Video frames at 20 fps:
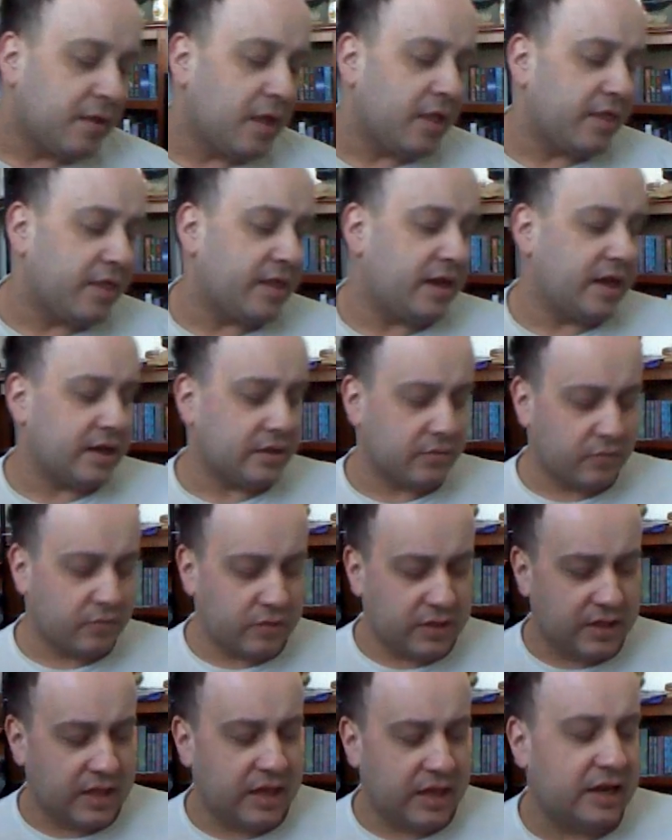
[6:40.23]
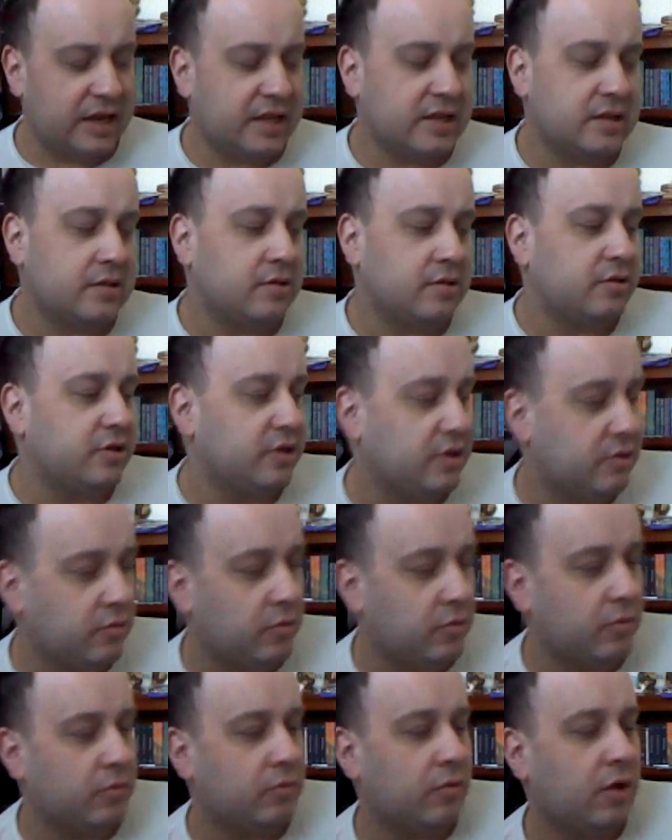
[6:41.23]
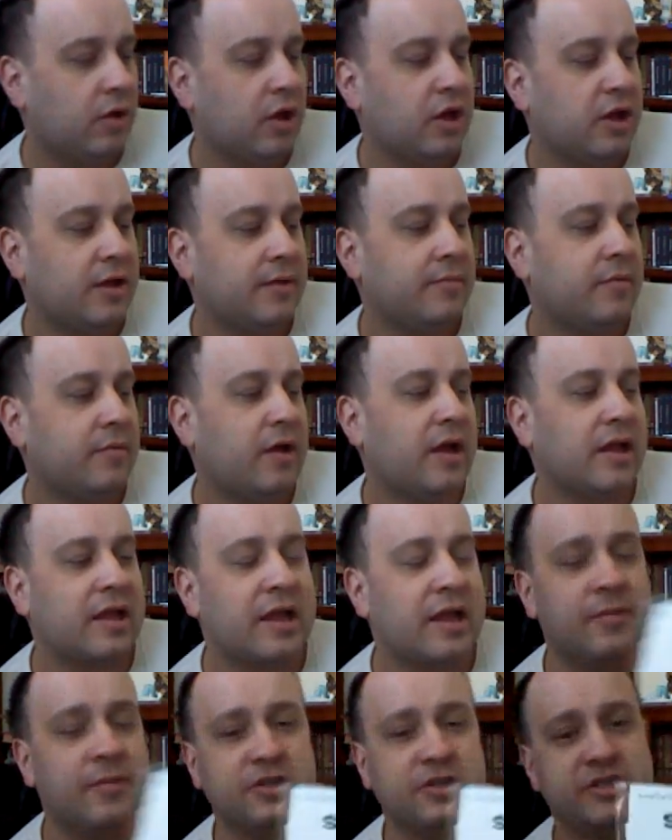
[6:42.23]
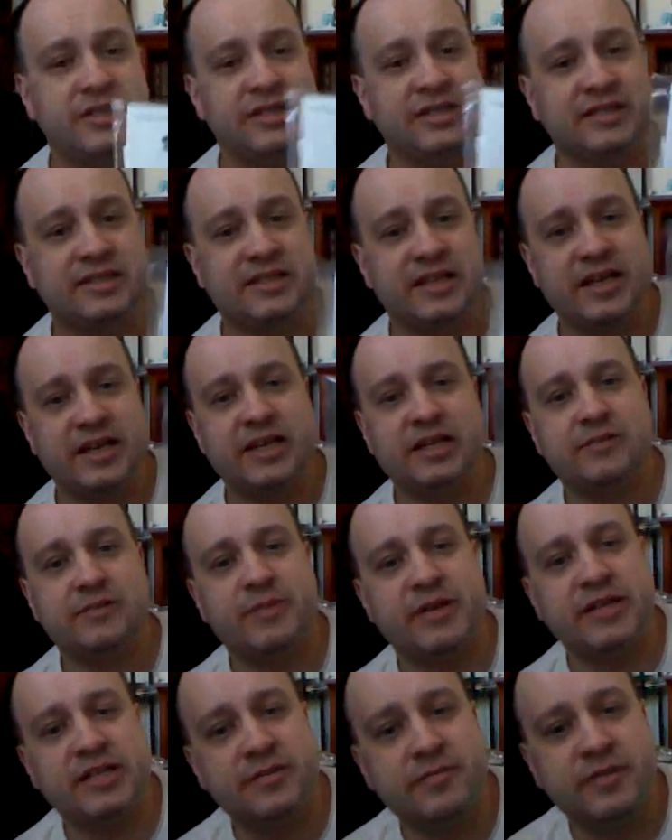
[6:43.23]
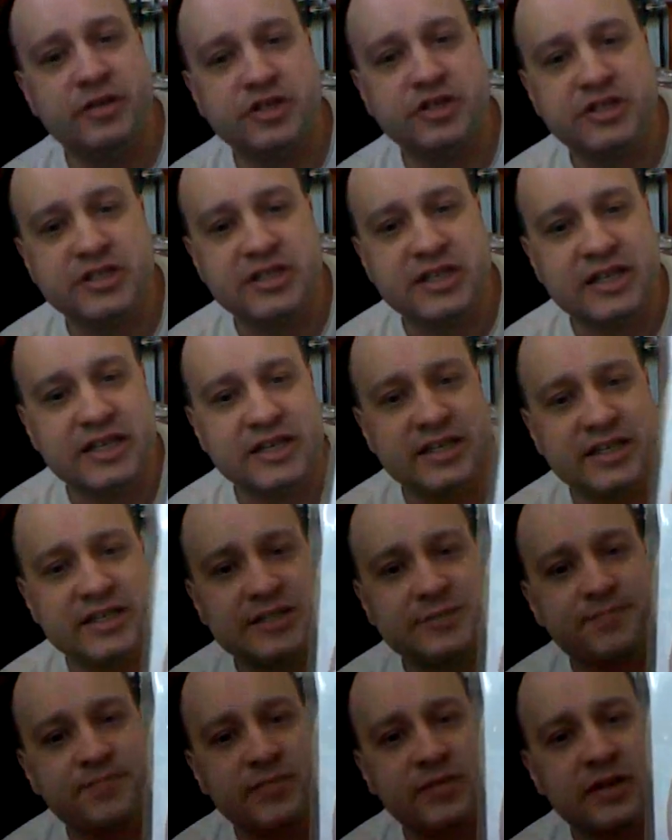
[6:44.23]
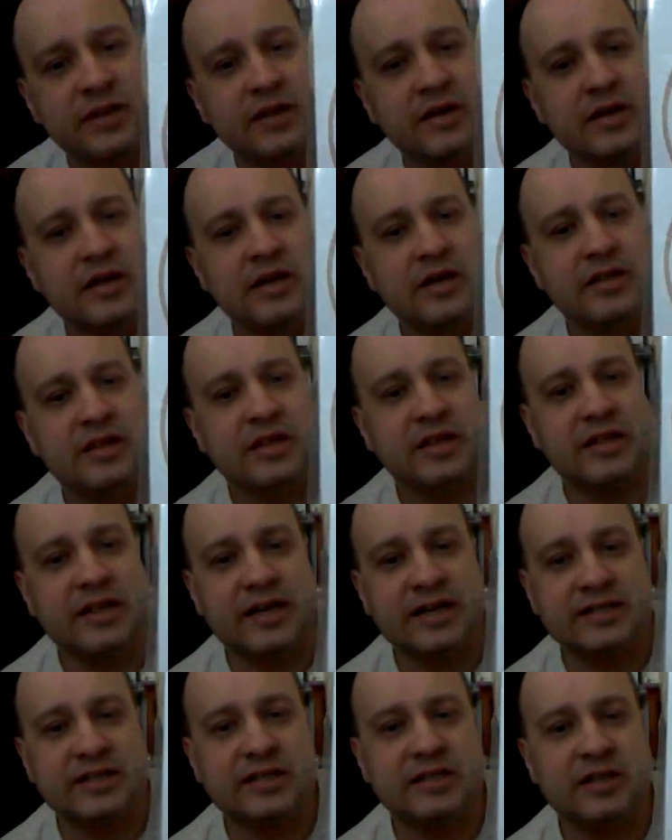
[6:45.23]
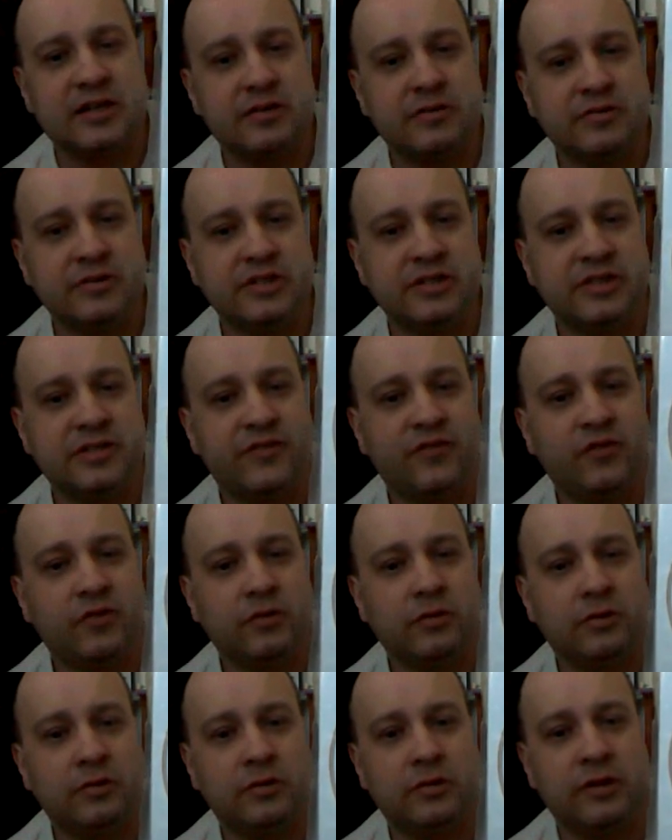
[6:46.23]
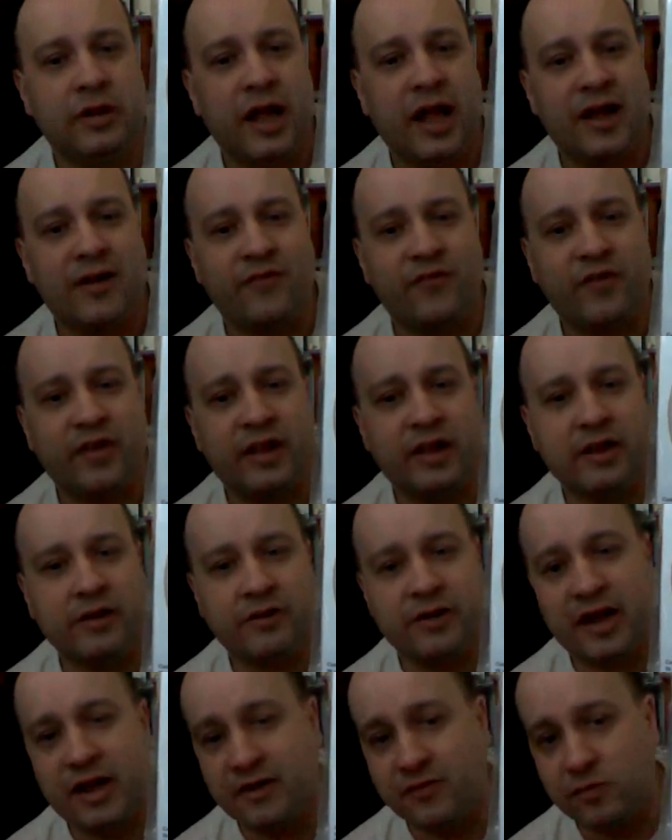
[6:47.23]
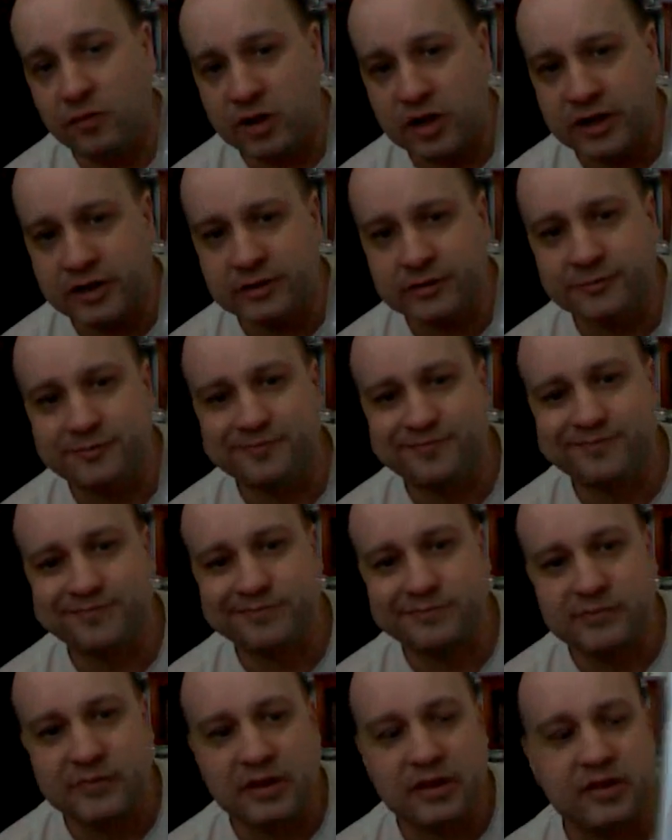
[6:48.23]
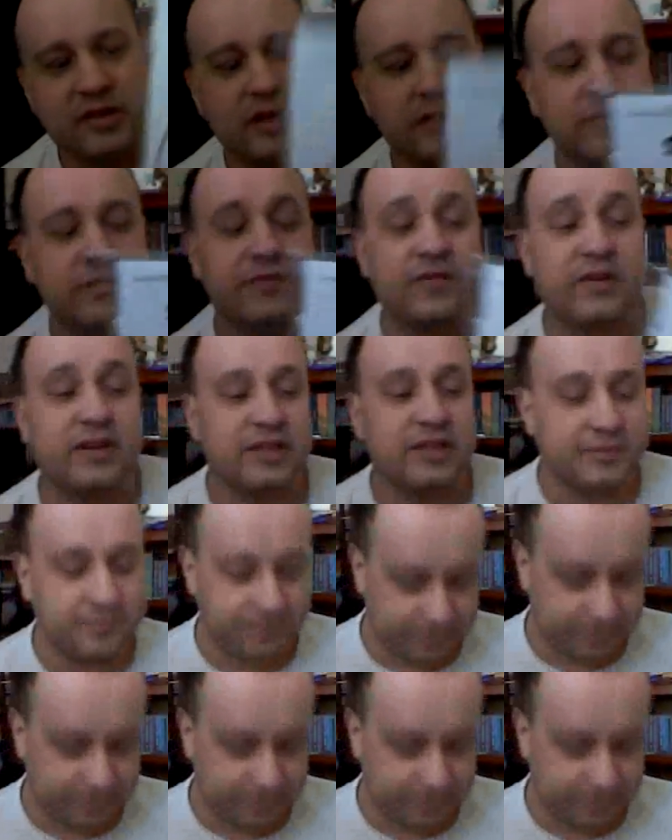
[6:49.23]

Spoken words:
The next one that I started, I got a bunch of these Say It's by Dimensions kits. The glass is always full, half air, half water. Thought it was funny.